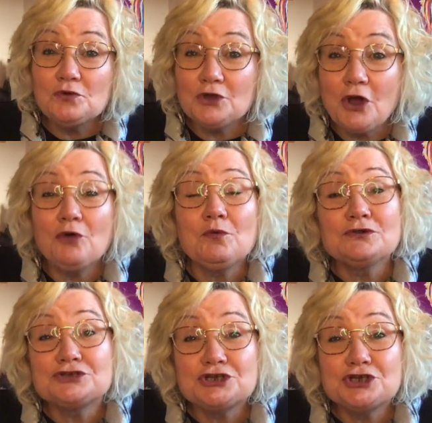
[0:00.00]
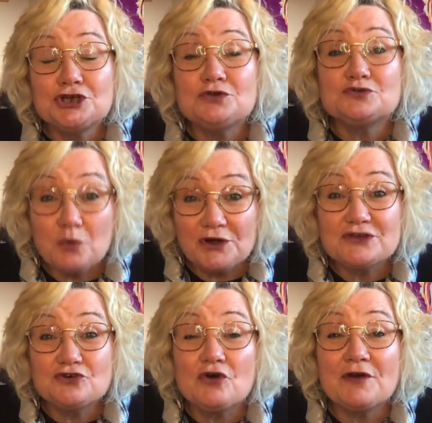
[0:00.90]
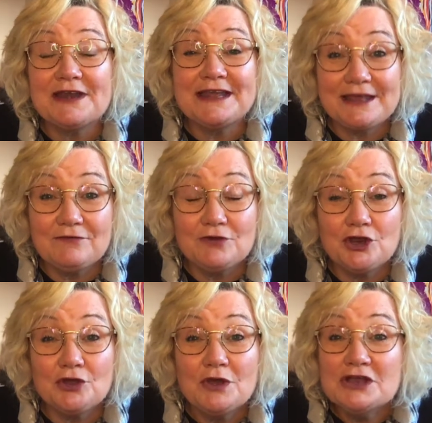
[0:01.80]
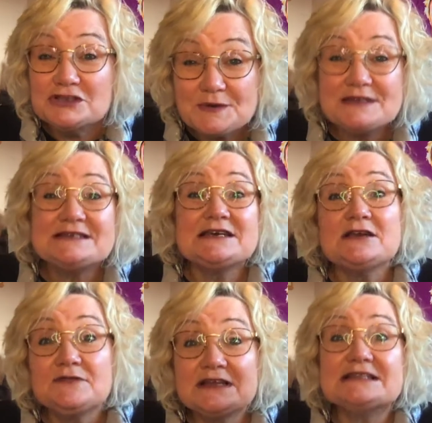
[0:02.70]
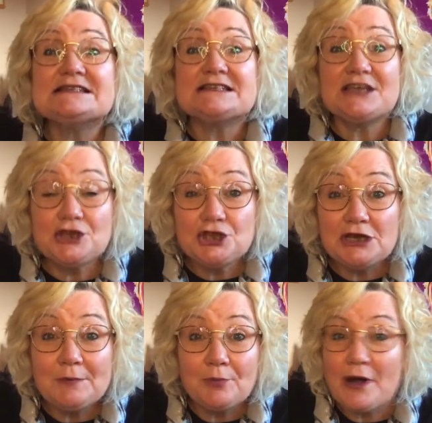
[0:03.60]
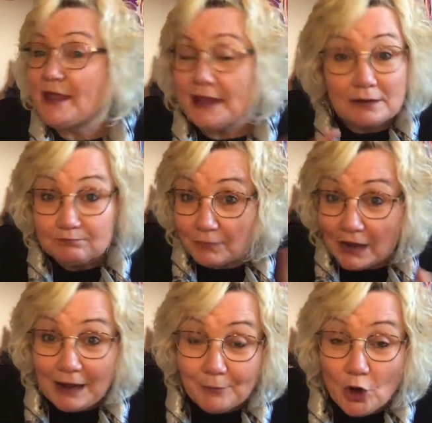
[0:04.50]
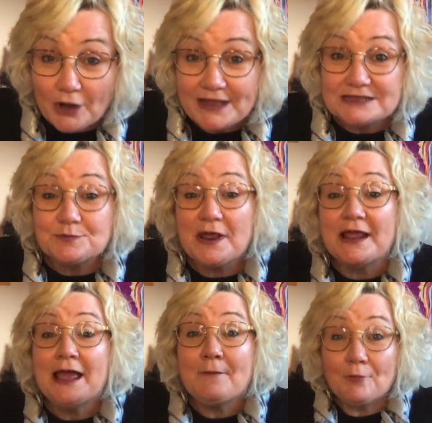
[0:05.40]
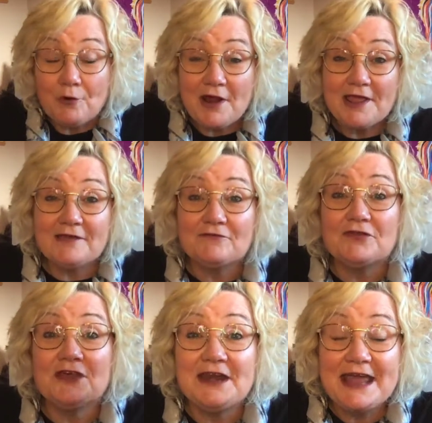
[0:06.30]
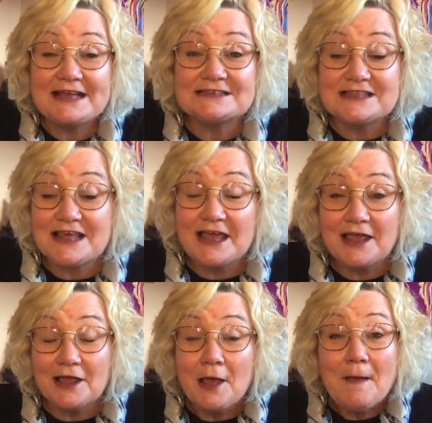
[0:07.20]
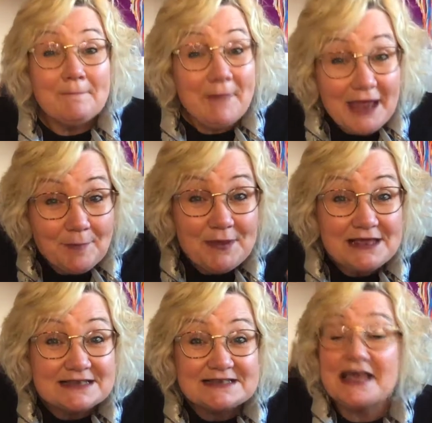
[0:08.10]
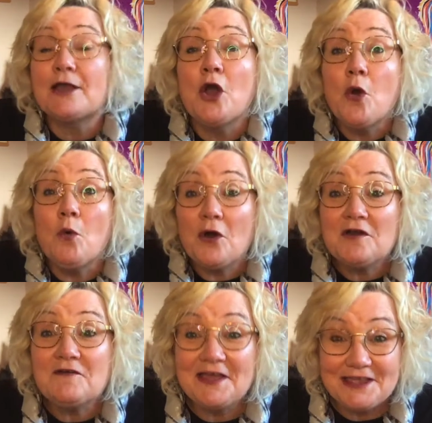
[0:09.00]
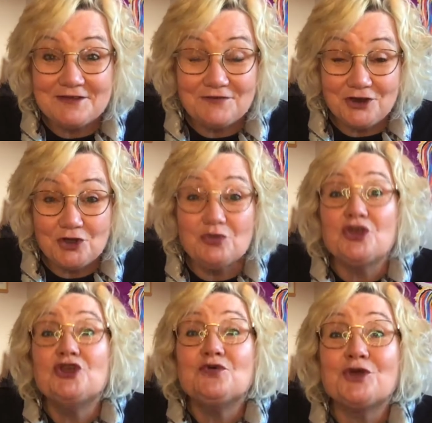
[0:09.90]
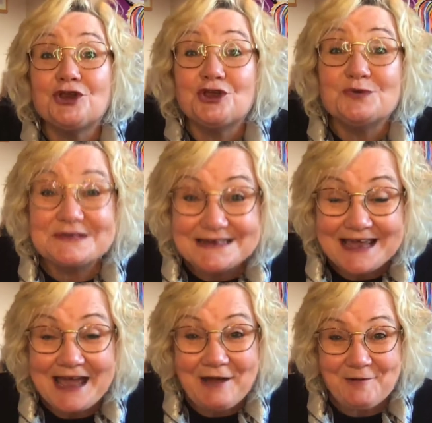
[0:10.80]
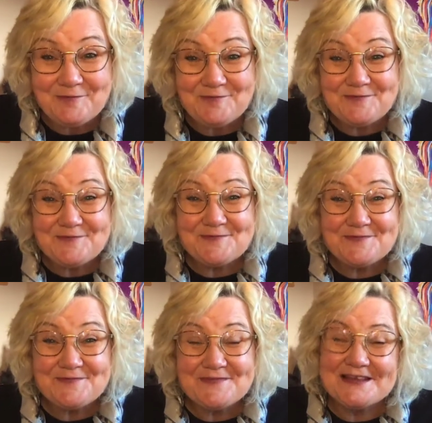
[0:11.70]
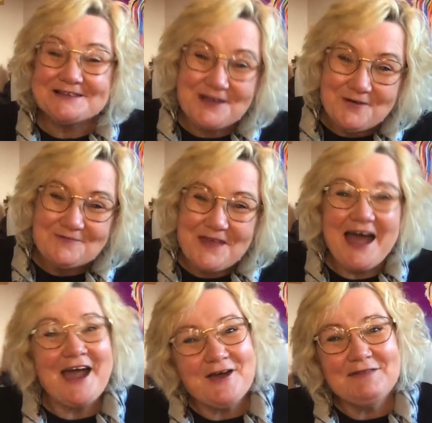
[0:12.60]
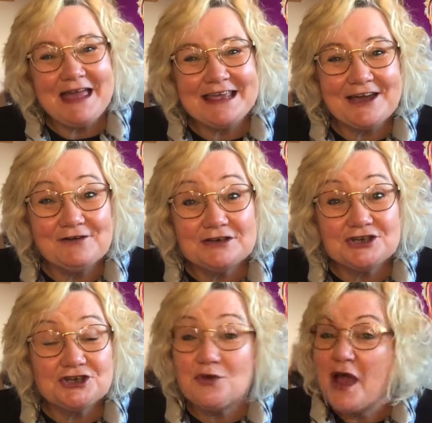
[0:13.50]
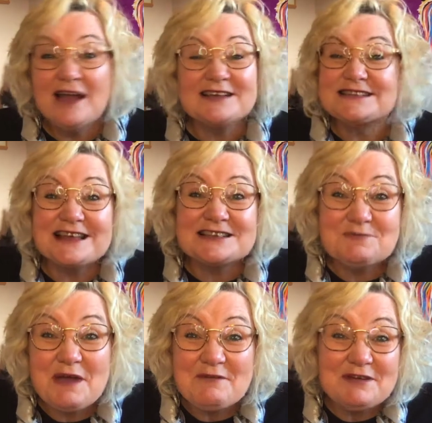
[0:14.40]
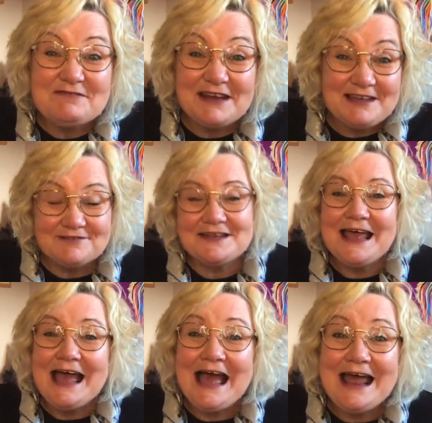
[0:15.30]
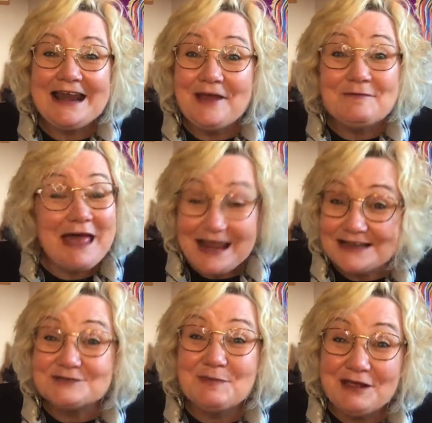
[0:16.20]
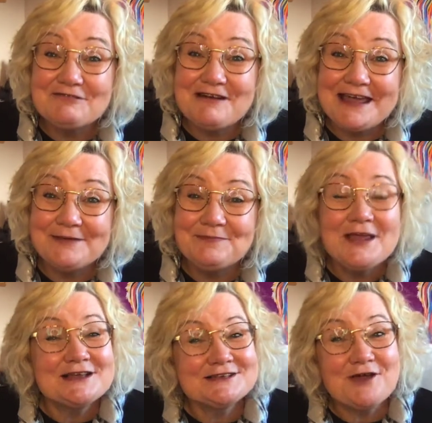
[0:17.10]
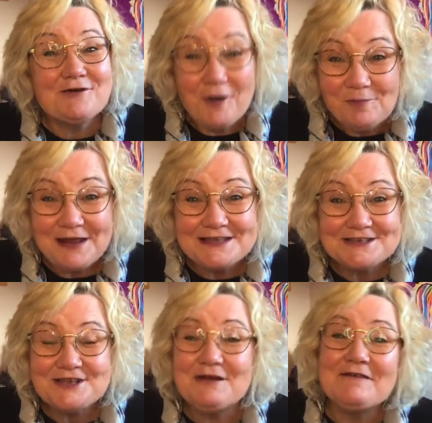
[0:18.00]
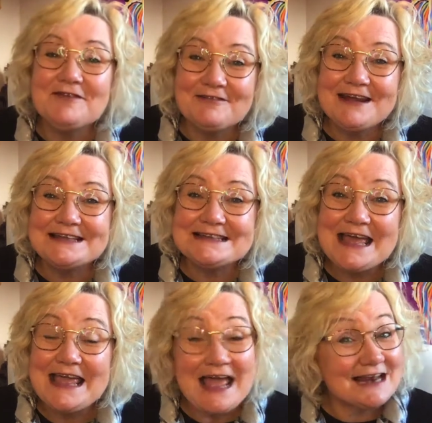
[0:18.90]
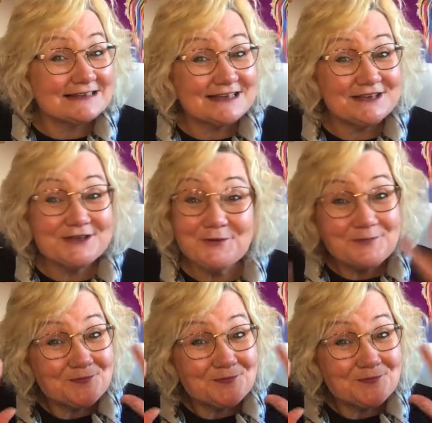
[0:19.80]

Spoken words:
God wants to use what he's already given you. So instead of continually praying, and I'm not against praying for the next thing, maybe he's saying, what have I given you that you can use now? So I hope that encourages you, because that's the way we've lived and it's been great. So God bless you. Have a great day and I'll see you soon.